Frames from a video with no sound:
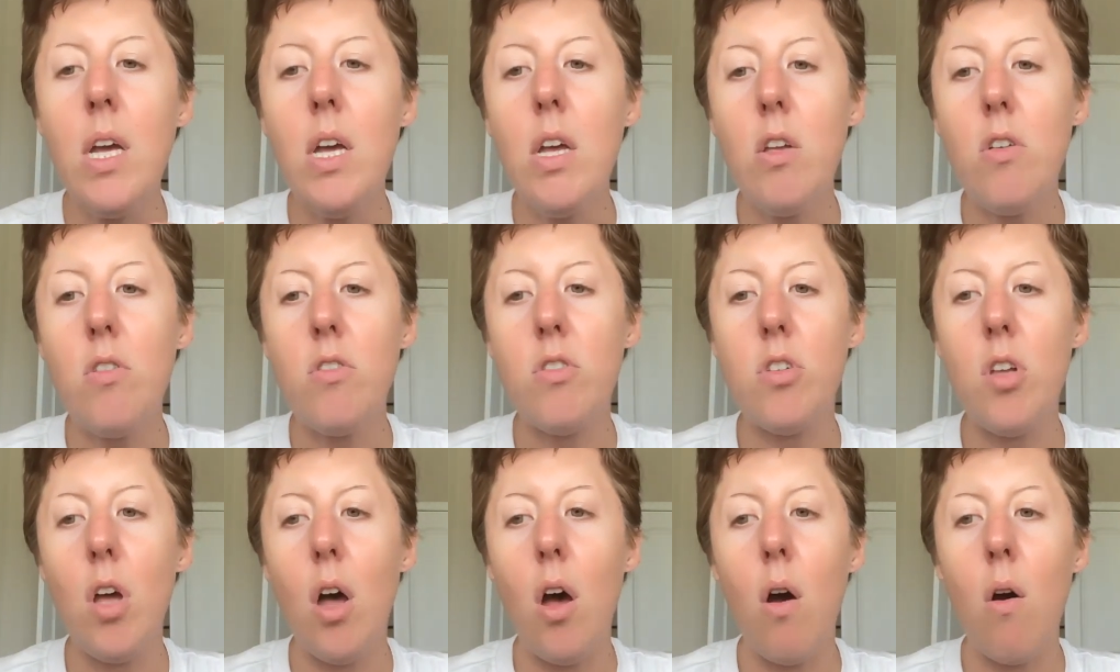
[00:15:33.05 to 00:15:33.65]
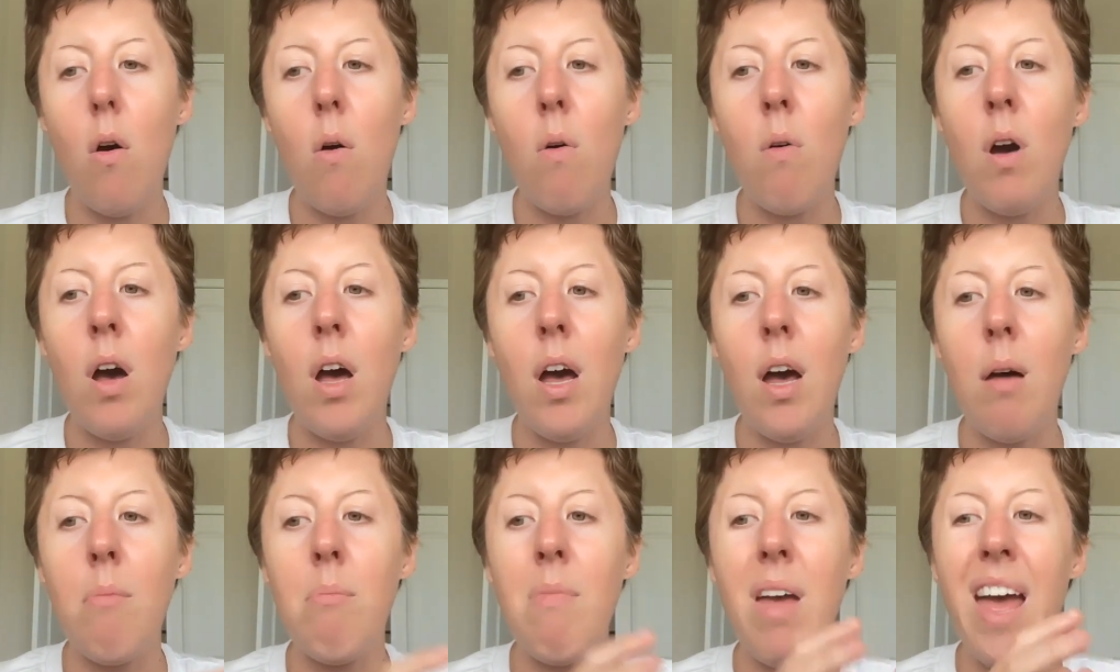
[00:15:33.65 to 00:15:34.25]
So
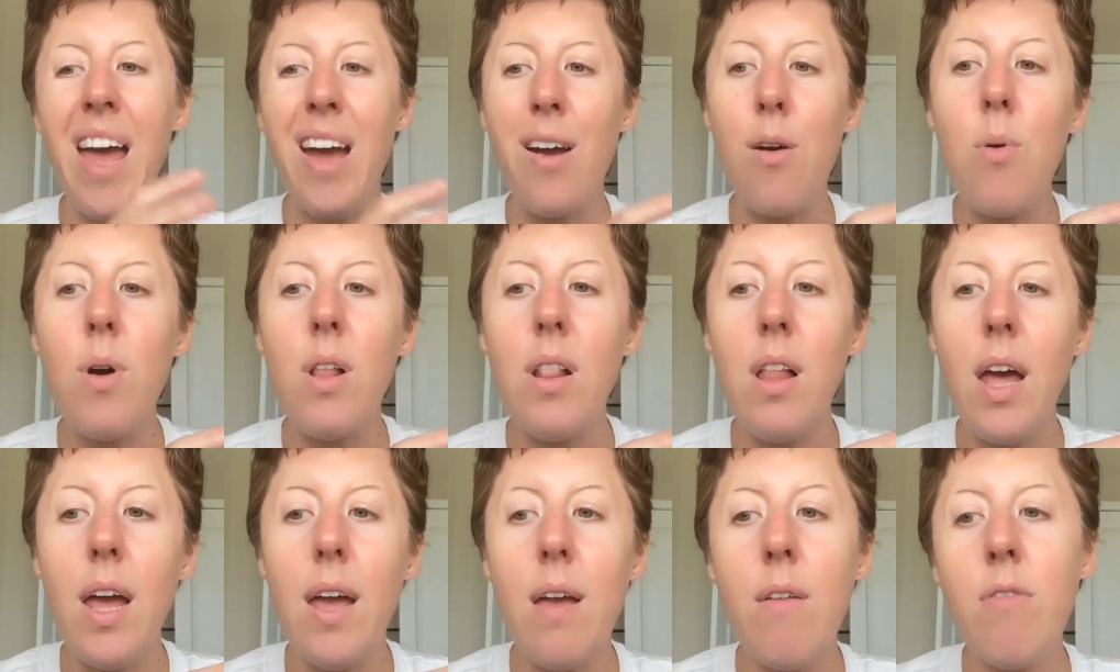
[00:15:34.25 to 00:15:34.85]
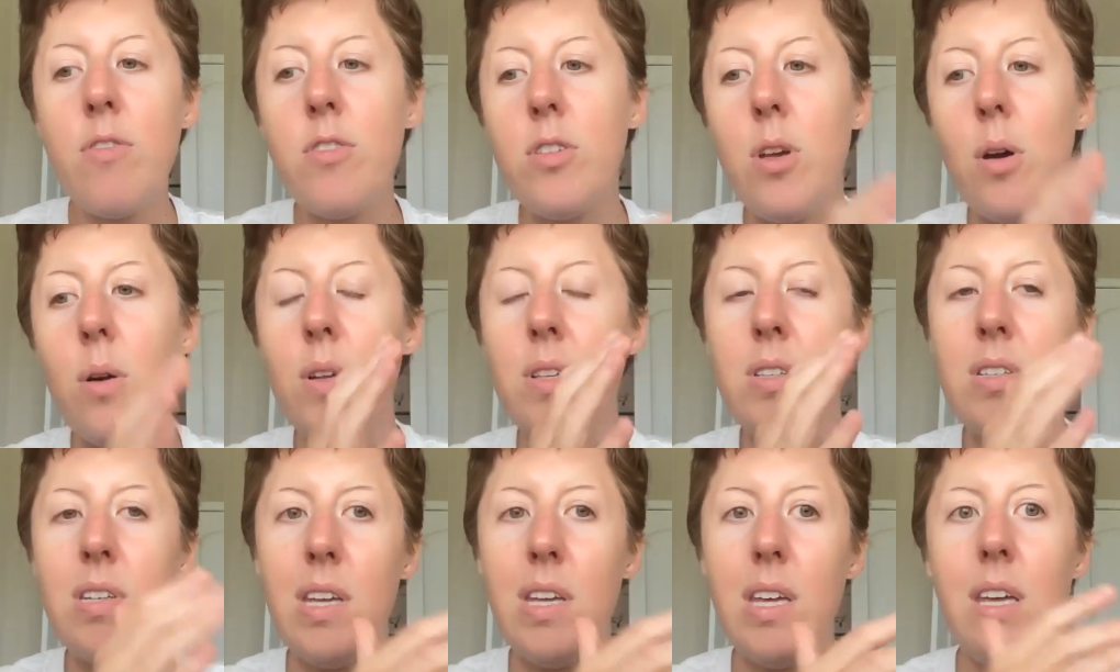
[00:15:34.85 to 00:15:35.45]
Equilife, so
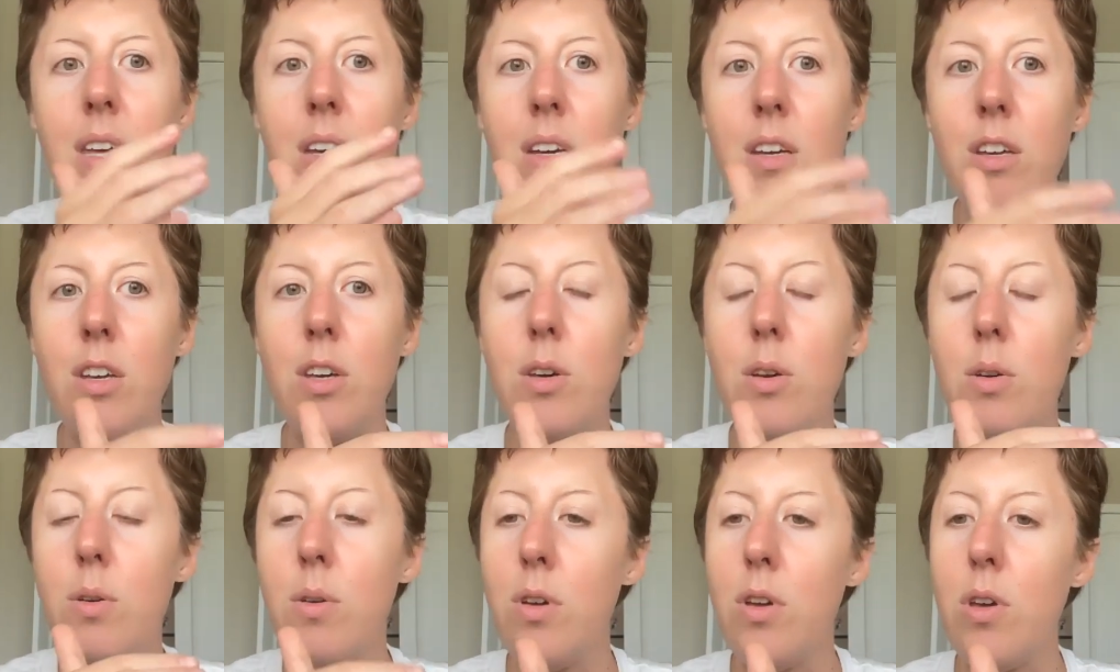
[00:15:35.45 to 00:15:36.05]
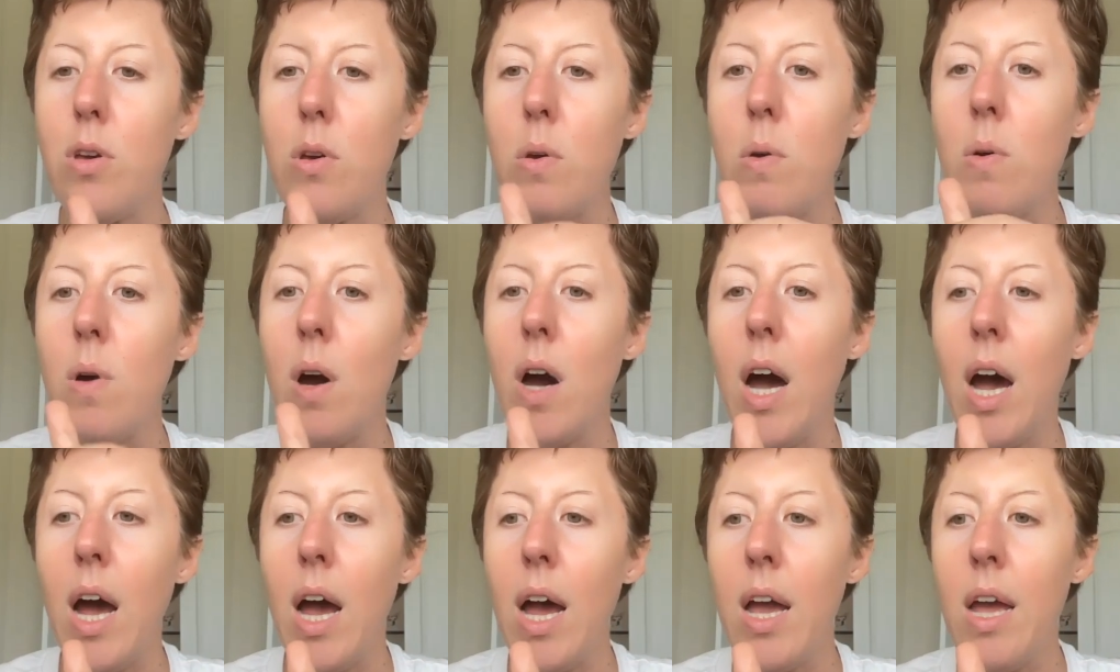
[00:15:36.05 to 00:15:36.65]
it's
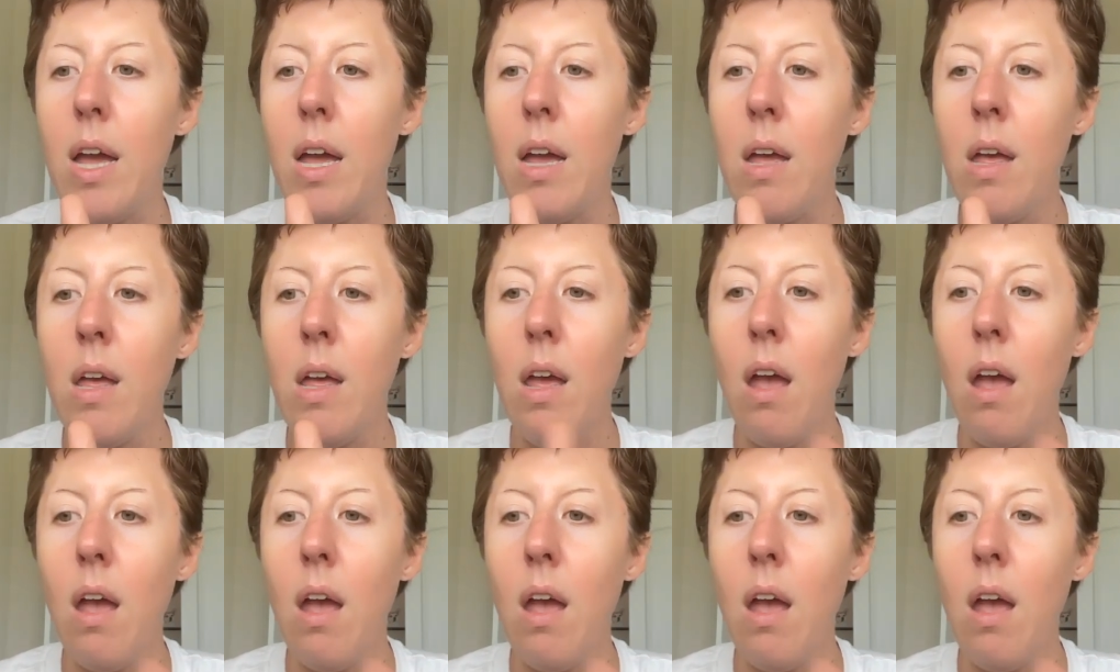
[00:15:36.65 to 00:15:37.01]
EQUI,